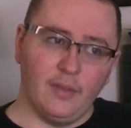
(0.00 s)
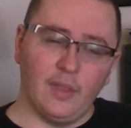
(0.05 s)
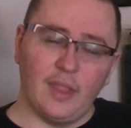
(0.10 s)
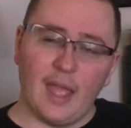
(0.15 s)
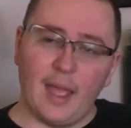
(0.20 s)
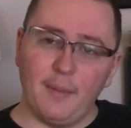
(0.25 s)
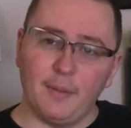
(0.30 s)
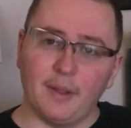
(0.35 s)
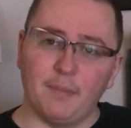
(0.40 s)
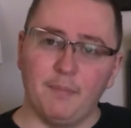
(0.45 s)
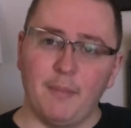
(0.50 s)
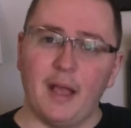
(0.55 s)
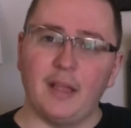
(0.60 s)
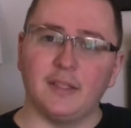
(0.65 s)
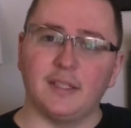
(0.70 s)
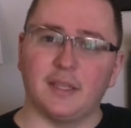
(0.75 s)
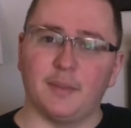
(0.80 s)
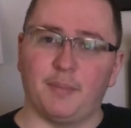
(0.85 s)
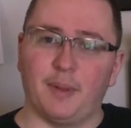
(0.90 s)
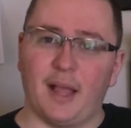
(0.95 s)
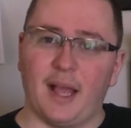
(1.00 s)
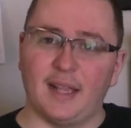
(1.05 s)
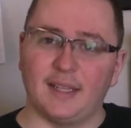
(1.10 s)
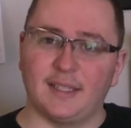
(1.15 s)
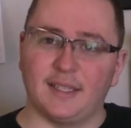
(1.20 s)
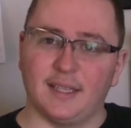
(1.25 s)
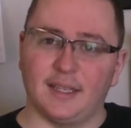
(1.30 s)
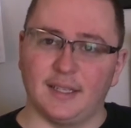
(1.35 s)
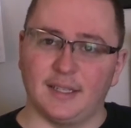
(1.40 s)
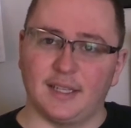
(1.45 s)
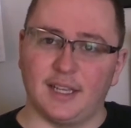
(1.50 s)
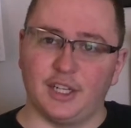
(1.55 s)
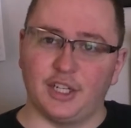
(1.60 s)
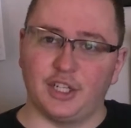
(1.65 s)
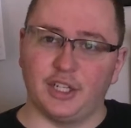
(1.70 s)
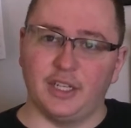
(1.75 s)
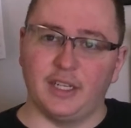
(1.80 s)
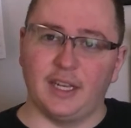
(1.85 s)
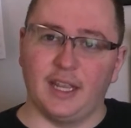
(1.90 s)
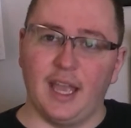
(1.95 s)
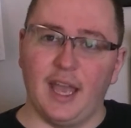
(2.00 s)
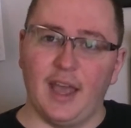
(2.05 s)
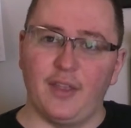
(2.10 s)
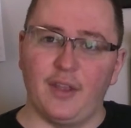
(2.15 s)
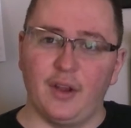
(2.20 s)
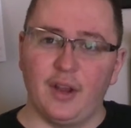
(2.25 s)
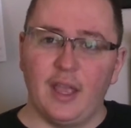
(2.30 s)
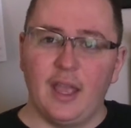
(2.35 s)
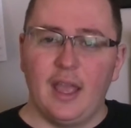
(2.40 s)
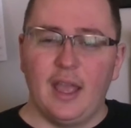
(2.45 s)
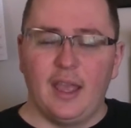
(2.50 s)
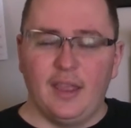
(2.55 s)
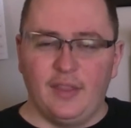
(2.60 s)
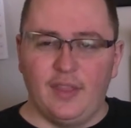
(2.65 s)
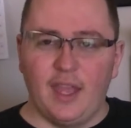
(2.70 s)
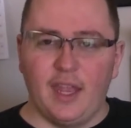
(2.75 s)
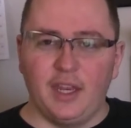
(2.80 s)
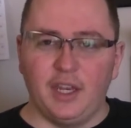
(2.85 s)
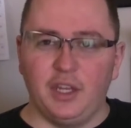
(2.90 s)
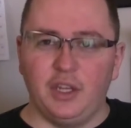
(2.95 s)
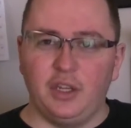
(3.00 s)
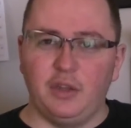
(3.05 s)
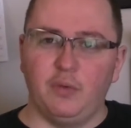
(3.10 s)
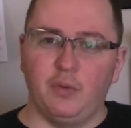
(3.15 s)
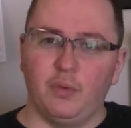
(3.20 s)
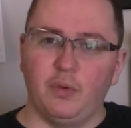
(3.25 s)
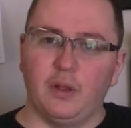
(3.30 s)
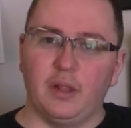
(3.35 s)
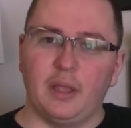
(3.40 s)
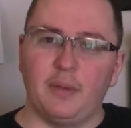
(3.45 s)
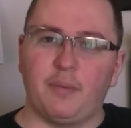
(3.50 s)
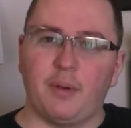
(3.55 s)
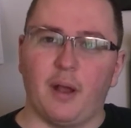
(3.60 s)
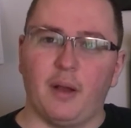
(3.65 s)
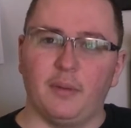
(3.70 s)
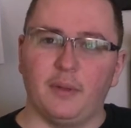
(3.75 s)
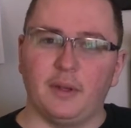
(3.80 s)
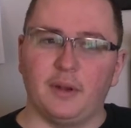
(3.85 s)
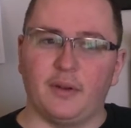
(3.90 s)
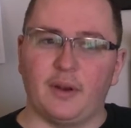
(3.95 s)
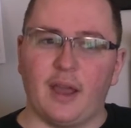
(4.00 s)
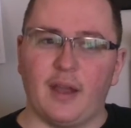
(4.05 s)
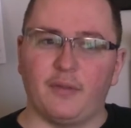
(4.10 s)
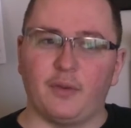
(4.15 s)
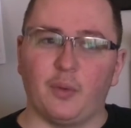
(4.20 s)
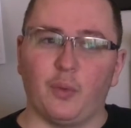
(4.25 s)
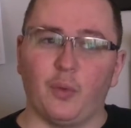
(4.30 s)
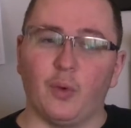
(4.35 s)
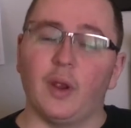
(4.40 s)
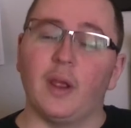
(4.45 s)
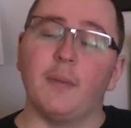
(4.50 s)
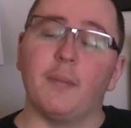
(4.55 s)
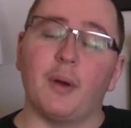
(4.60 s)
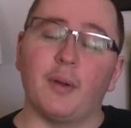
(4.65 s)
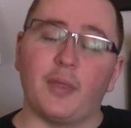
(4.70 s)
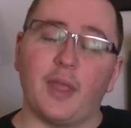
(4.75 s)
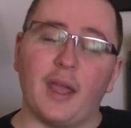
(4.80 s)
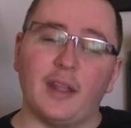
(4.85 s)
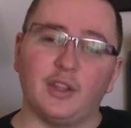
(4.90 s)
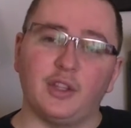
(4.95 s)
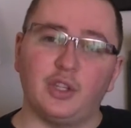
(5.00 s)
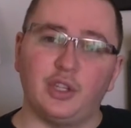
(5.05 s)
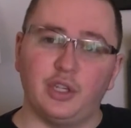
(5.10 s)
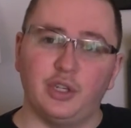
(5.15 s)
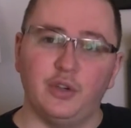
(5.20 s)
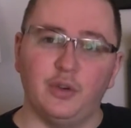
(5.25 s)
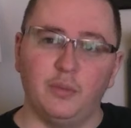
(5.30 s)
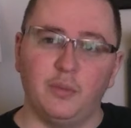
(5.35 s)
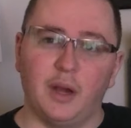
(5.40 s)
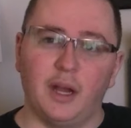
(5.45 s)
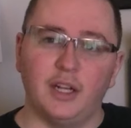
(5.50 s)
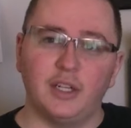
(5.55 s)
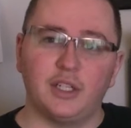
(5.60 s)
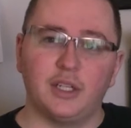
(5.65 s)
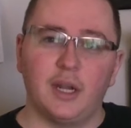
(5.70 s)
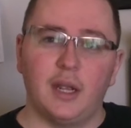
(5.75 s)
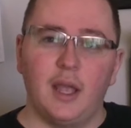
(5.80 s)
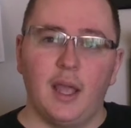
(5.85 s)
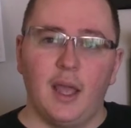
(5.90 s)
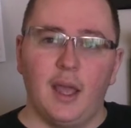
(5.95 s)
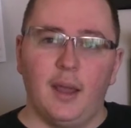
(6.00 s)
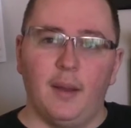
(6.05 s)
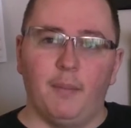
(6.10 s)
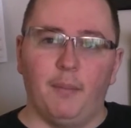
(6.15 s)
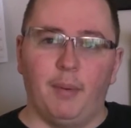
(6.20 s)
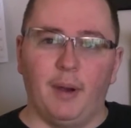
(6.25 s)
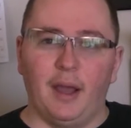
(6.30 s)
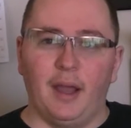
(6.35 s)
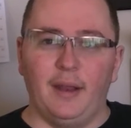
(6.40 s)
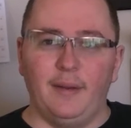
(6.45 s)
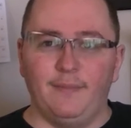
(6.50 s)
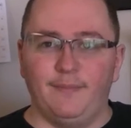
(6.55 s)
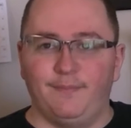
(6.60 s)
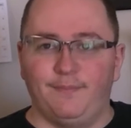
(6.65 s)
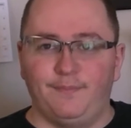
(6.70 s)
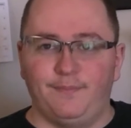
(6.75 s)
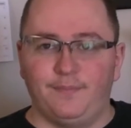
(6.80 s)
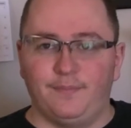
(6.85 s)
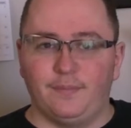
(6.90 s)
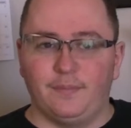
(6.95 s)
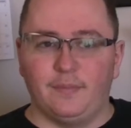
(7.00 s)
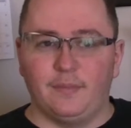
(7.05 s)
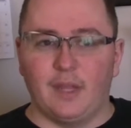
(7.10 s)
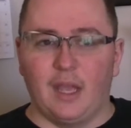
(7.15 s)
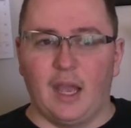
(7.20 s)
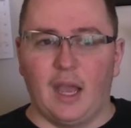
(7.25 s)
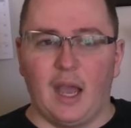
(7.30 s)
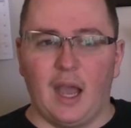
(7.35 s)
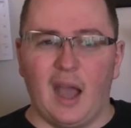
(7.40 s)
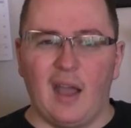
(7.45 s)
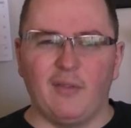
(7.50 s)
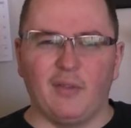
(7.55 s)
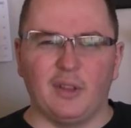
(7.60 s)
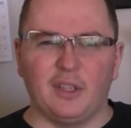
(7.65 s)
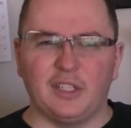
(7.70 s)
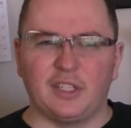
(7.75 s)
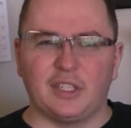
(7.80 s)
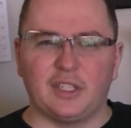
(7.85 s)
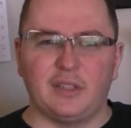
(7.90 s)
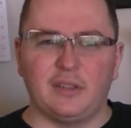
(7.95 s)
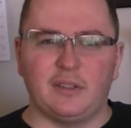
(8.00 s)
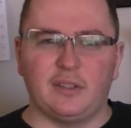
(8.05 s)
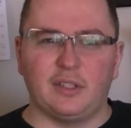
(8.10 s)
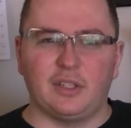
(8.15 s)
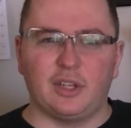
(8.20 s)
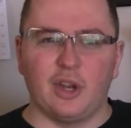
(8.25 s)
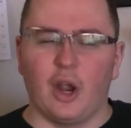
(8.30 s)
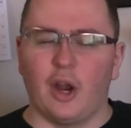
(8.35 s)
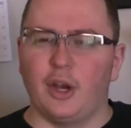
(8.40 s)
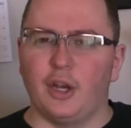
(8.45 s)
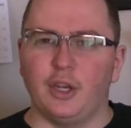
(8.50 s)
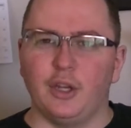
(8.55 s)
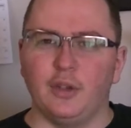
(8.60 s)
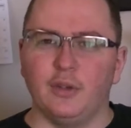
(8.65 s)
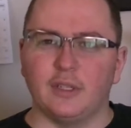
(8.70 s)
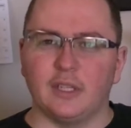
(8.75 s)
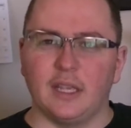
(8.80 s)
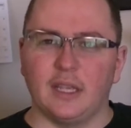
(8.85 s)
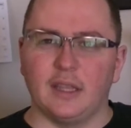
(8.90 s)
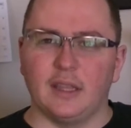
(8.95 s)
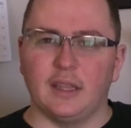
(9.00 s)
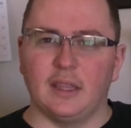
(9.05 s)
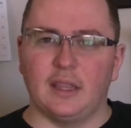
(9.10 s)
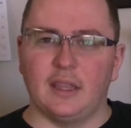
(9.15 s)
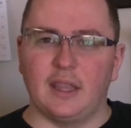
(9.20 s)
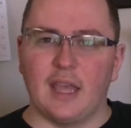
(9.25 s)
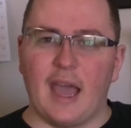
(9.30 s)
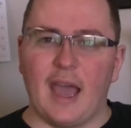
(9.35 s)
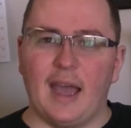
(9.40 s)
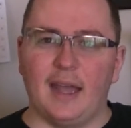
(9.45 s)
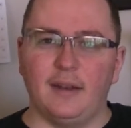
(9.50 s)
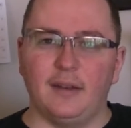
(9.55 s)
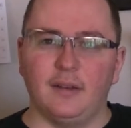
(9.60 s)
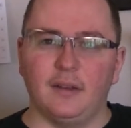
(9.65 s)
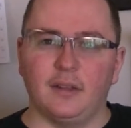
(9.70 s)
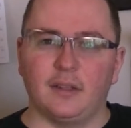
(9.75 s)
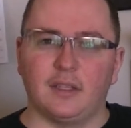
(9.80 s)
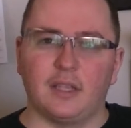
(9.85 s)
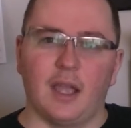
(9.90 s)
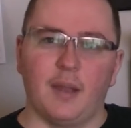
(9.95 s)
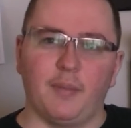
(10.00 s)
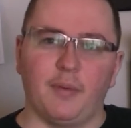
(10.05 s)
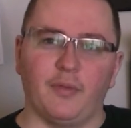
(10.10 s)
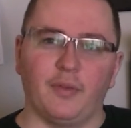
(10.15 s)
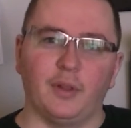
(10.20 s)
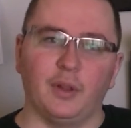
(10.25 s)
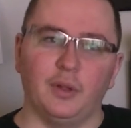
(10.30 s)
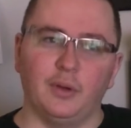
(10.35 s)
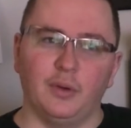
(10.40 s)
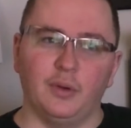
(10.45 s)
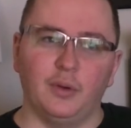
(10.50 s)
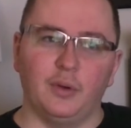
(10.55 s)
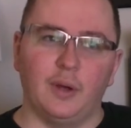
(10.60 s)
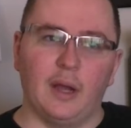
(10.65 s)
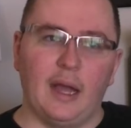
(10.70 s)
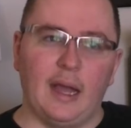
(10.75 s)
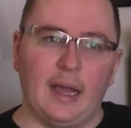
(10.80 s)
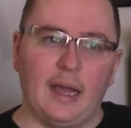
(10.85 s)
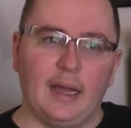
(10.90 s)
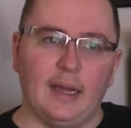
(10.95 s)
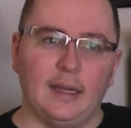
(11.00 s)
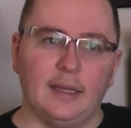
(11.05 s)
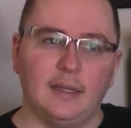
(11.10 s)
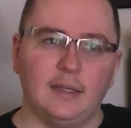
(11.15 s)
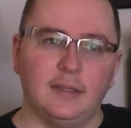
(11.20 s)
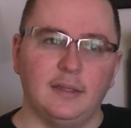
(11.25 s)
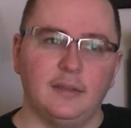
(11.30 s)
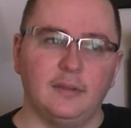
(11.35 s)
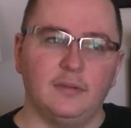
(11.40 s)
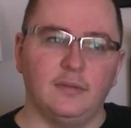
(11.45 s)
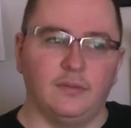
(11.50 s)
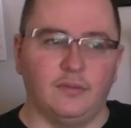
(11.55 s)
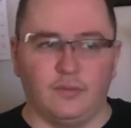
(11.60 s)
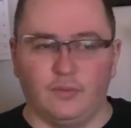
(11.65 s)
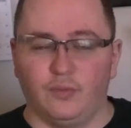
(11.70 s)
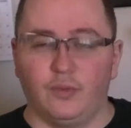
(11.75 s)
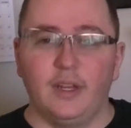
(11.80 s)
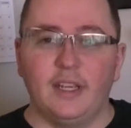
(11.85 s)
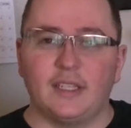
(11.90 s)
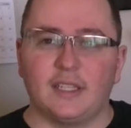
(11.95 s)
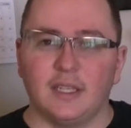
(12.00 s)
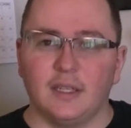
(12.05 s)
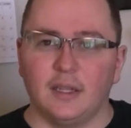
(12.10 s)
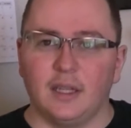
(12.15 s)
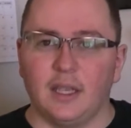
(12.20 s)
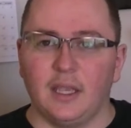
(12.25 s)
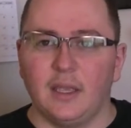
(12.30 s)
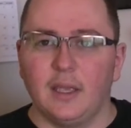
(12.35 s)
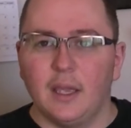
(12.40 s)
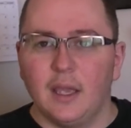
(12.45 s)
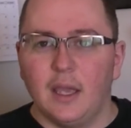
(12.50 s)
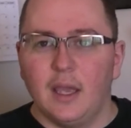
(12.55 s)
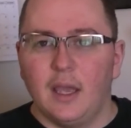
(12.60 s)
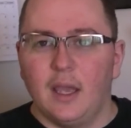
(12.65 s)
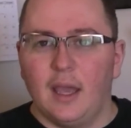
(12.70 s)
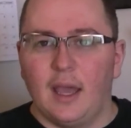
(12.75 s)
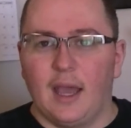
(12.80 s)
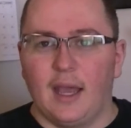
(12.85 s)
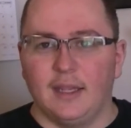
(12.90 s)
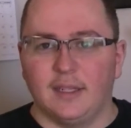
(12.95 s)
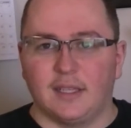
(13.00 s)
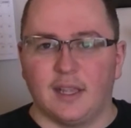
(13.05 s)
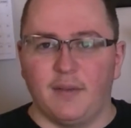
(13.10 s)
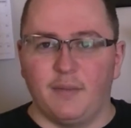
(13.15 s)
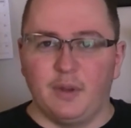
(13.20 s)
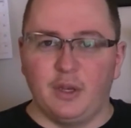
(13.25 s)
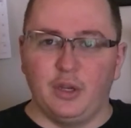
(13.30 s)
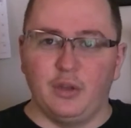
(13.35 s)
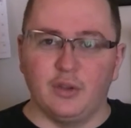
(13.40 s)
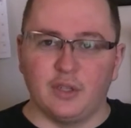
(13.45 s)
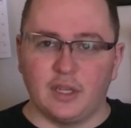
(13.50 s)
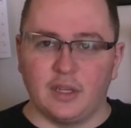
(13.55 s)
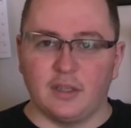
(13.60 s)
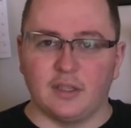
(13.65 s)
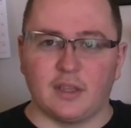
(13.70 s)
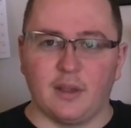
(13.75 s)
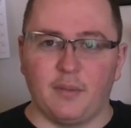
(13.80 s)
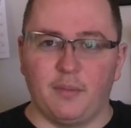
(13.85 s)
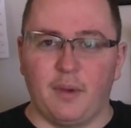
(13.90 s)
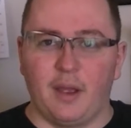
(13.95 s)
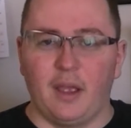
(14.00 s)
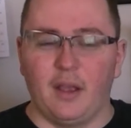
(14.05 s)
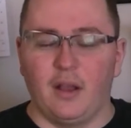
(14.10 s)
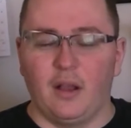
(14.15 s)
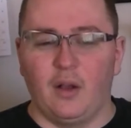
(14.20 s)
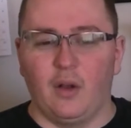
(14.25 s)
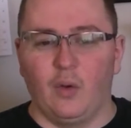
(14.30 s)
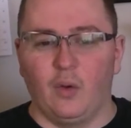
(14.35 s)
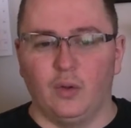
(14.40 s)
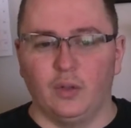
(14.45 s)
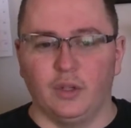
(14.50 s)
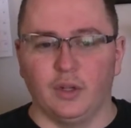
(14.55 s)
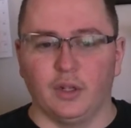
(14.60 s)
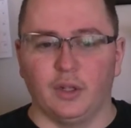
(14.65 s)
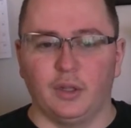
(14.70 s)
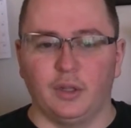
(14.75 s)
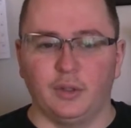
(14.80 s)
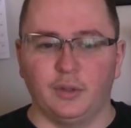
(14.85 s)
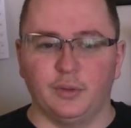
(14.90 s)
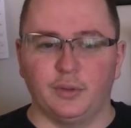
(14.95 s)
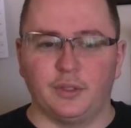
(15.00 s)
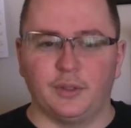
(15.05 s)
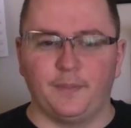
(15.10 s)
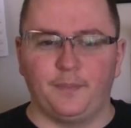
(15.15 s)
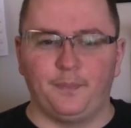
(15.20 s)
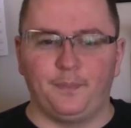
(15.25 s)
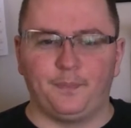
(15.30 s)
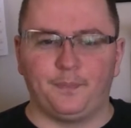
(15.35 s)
that melts the plastic essentially together, then you really probably don't have to worry about that too much. But I've only started using that type of glue recently, as I've been using some of my older glues.